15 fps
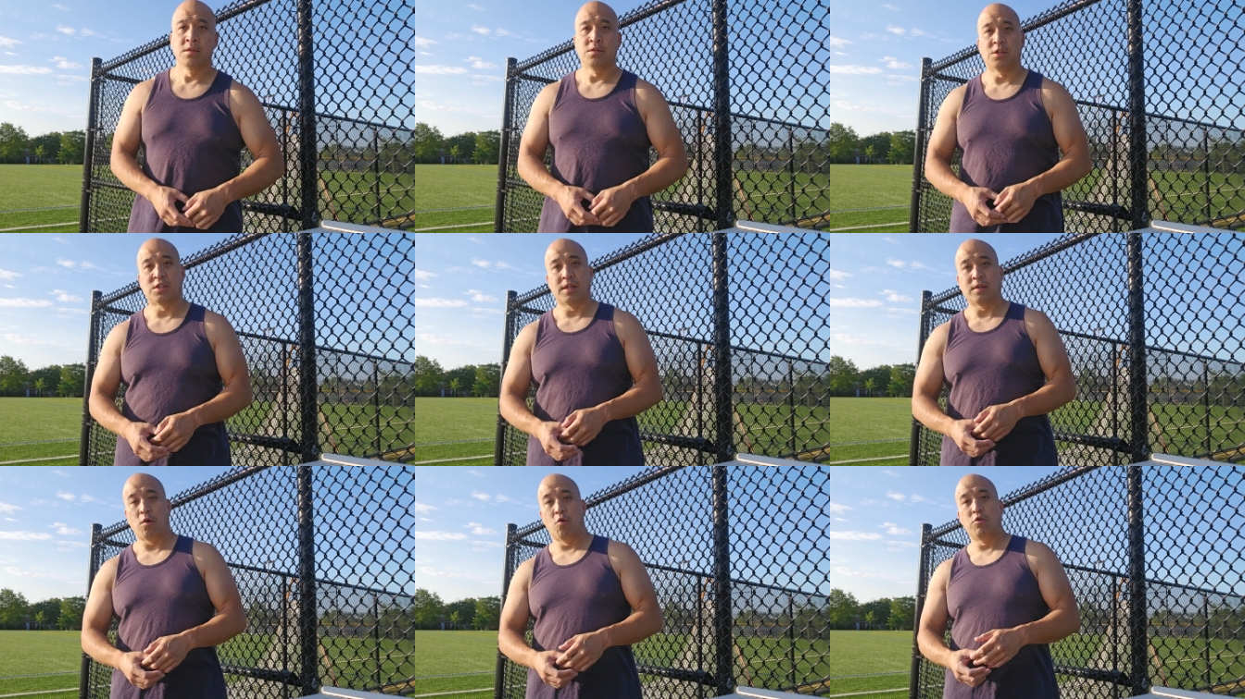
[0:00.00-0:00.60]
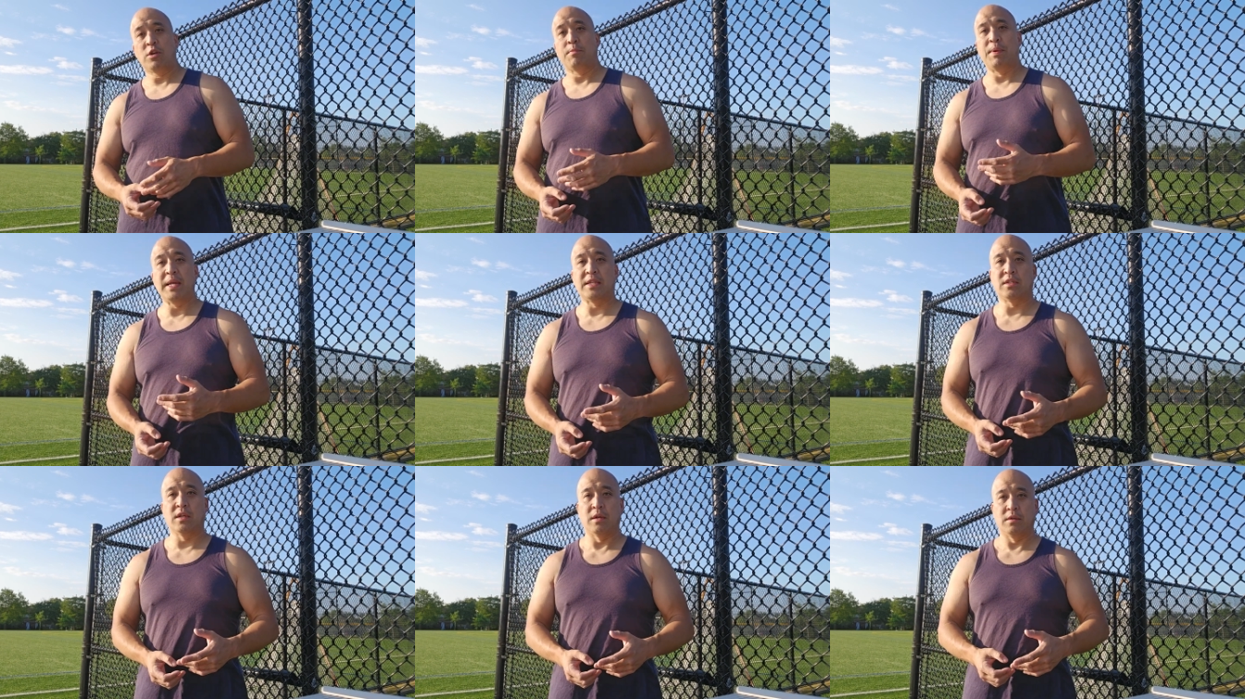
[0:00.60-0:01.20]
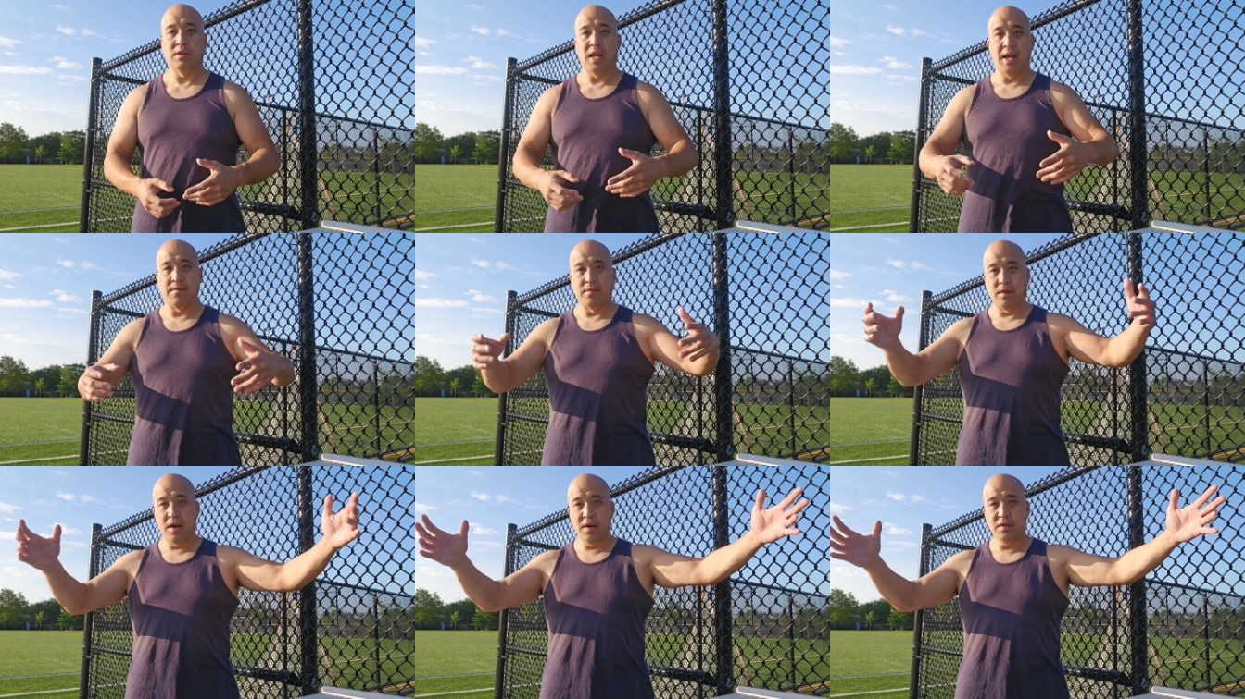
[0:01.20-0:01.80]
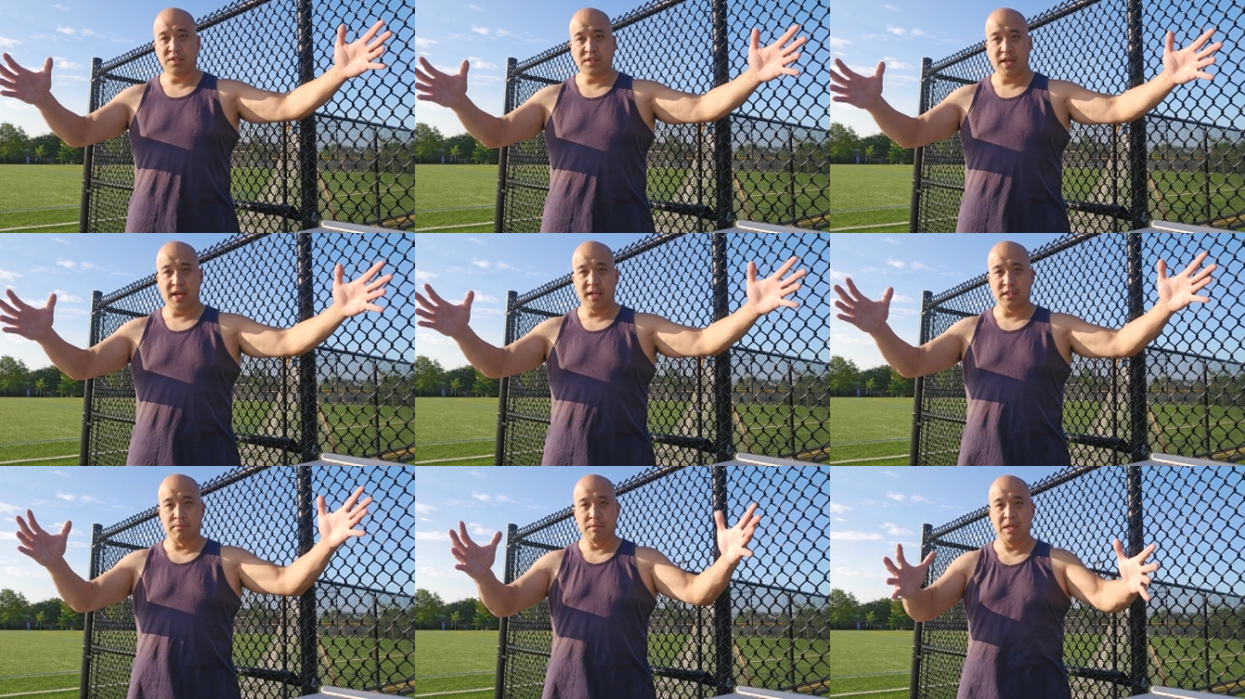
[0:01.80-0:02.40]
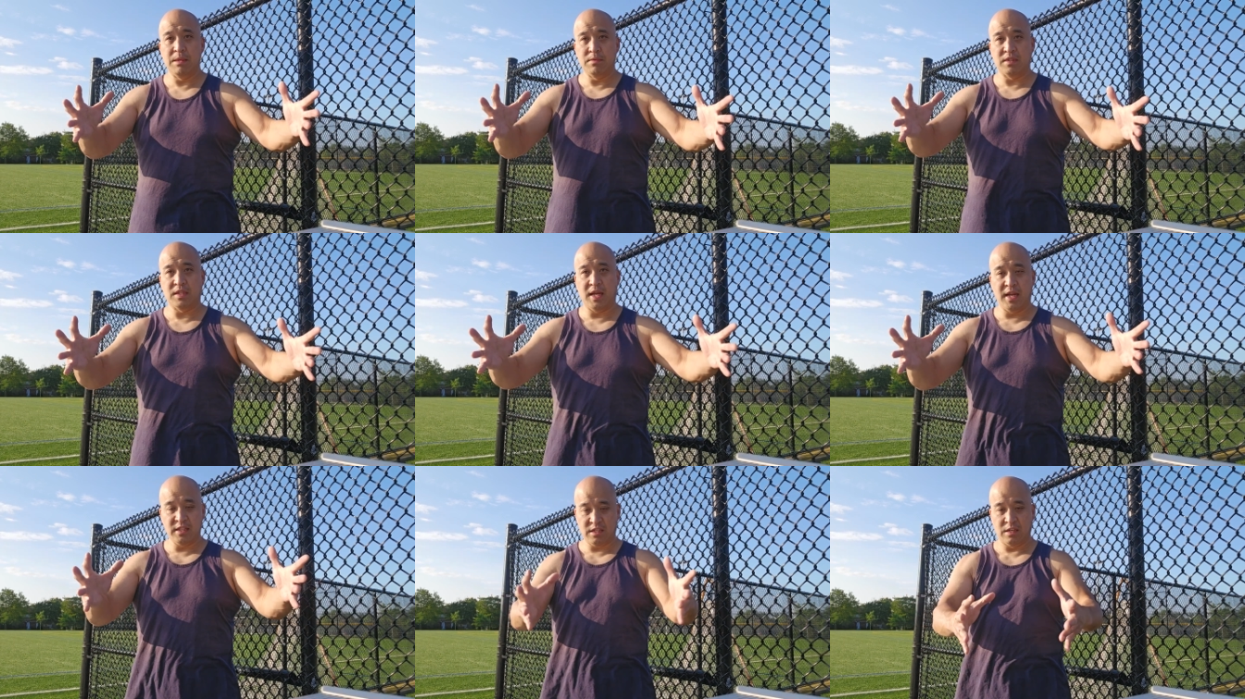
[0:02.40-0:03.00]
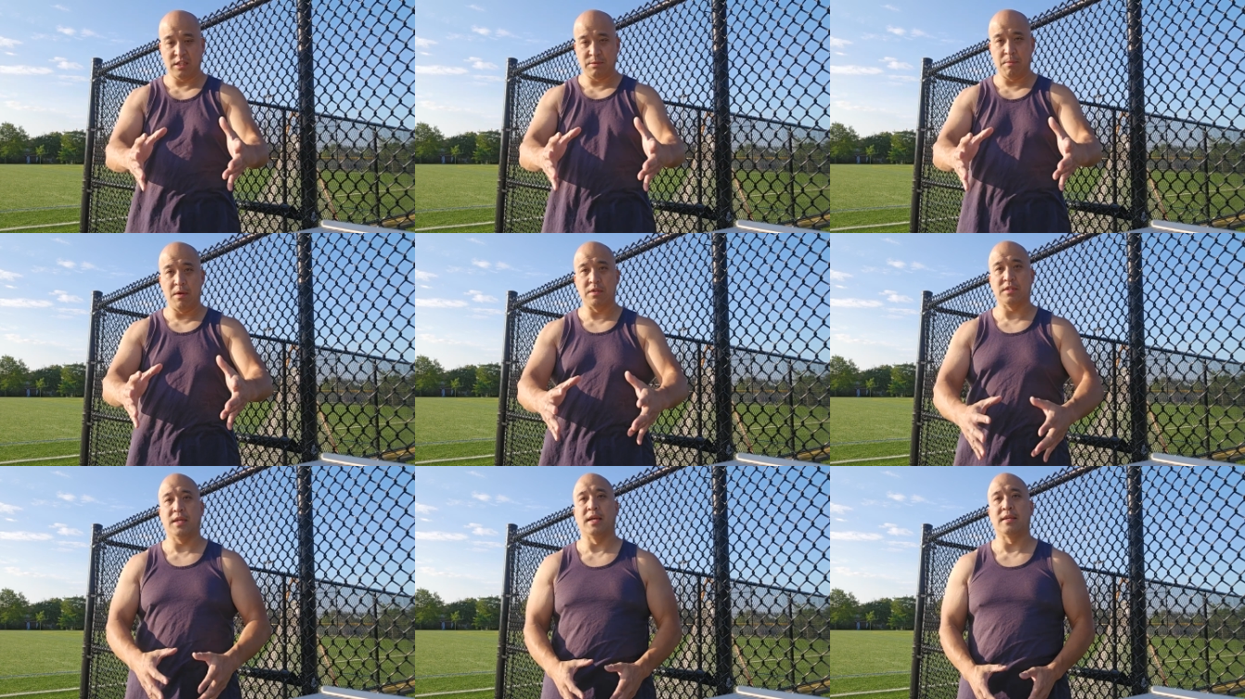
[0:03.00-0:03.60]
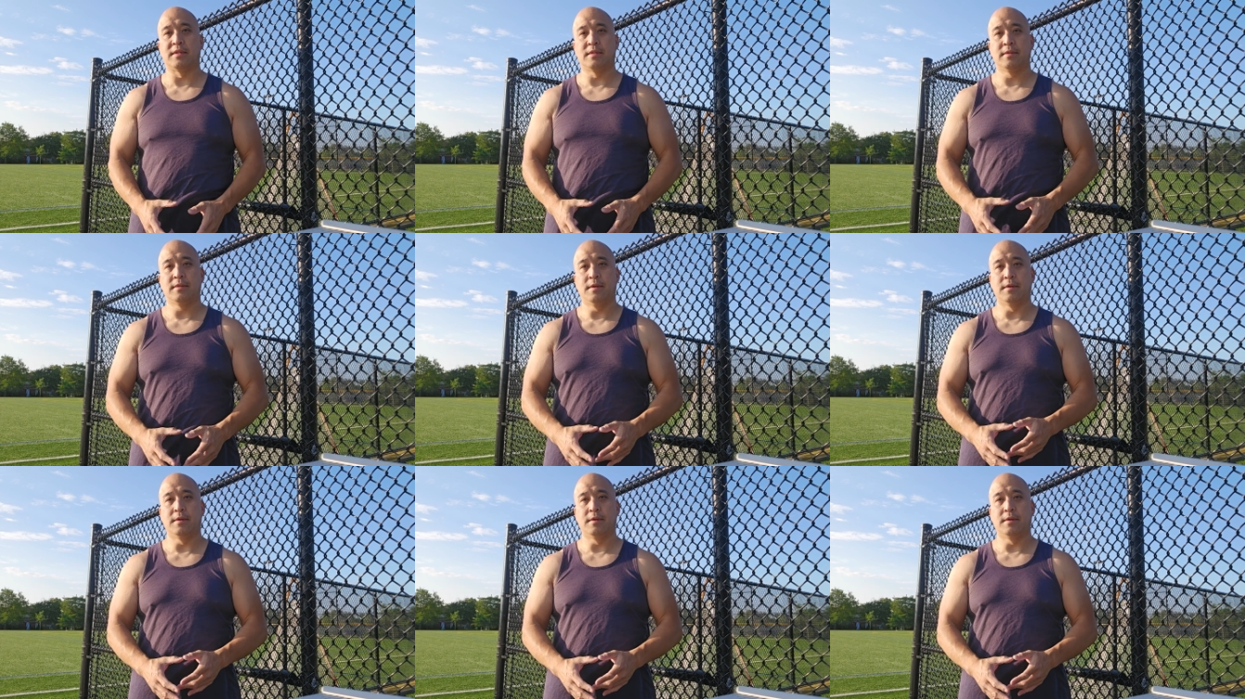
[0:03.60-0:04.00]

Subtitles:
Just like ordering a pizza, you have a large size, a medium size, and a small size.